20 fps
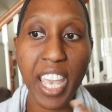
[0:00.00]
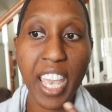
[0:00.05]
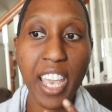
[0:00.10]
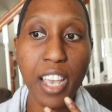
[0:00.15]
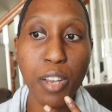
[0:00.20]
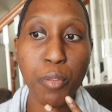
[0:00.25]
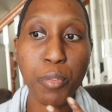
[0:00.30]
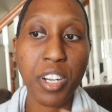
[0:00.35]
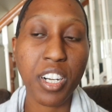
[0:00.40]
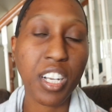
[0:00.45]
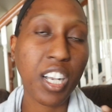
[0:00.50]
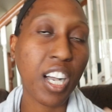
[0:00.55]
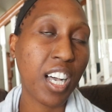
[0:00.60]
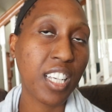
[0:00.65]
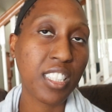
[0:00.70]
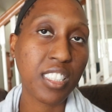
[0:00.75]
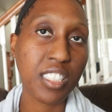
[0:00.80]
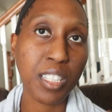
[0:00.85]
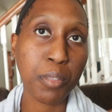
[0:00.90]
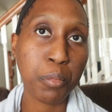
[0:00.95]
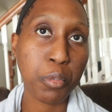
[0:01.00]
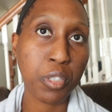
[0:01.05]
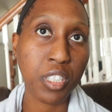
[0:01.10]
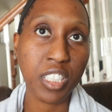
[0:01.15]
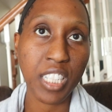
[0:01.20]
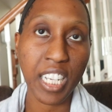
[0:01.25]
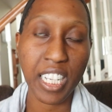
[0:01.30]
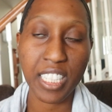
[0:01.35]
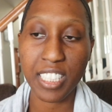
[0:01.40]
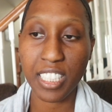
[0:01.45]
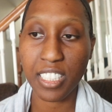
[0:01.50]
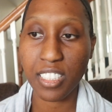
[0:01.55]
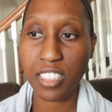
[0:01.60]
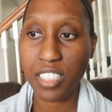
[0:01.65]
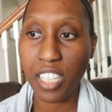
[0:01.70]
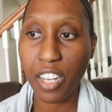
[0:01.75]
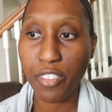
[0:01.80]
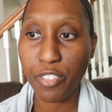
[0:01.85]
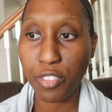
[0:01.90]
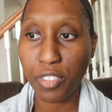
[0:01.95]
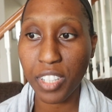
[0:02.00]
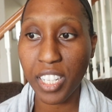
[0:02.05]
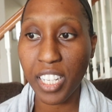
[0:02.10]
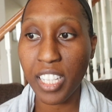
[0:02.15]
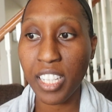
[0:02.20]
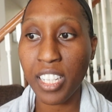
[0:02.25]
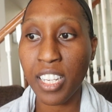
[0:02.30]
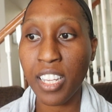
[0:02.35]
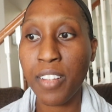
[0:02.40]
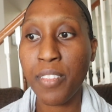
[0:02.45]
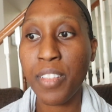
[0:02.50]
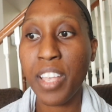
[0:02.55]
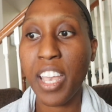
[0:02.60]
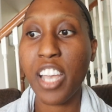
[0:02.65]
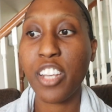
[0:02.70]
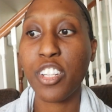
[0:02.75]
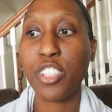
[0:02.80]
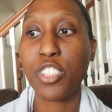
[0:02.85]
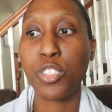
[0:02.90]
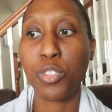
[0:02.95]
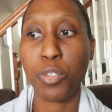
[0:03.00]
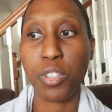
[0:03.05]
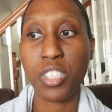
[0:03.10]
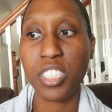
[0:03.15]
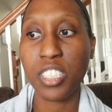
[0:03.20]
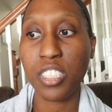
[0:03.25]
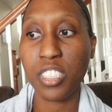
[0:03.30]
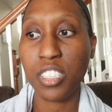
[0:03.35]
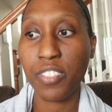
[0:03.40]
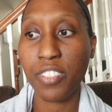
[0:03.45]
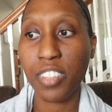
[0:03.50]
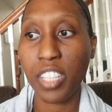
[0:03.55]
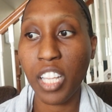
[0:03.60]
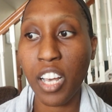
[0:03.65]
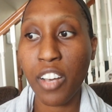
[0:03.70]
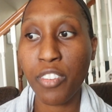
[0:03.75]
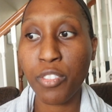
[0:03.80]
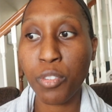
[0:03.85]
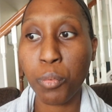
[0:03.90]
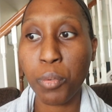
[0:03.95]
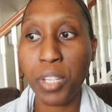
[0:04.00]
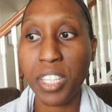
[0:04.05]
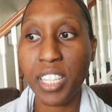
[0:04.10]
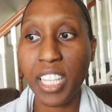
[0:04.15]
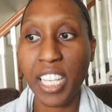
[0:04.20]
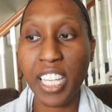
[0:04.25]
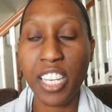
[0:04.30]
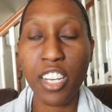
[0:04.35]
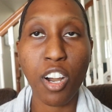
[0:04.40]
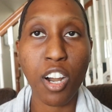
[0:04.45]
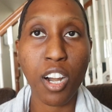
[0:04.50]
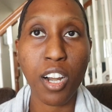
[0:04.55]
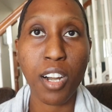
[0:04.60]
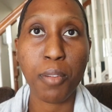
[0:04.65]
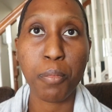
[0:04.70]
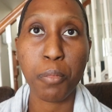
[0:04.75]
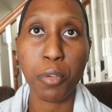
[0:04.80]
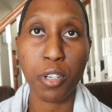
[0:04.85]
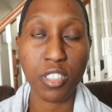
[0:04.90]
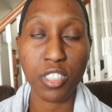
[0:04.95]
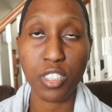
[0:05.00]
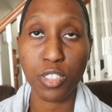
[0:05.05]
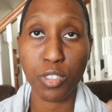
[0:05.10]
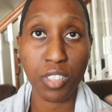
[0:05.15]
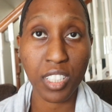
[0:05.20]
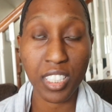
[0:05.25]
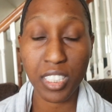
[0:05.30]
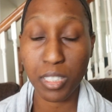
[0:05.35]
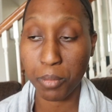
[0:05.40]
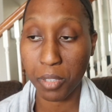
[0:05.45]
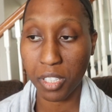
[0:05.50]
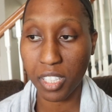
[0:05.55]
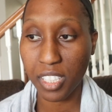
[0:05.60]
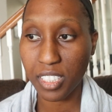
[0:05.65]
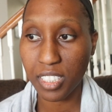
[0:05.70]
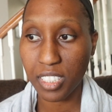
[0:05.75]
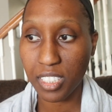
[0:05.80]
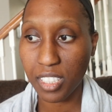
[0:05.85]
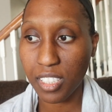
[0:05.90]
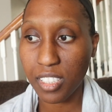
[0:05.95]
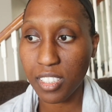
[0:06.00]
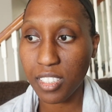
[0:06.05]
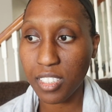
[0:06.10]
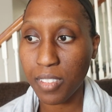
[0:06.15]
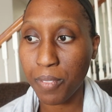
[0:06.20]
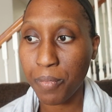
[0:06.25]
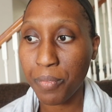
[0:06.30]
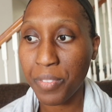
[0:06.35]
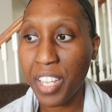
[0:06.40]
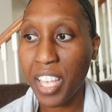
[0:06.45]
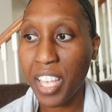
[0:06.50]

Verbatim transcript: and we are constantly projecting suffering and distortions of love within our personal experiences.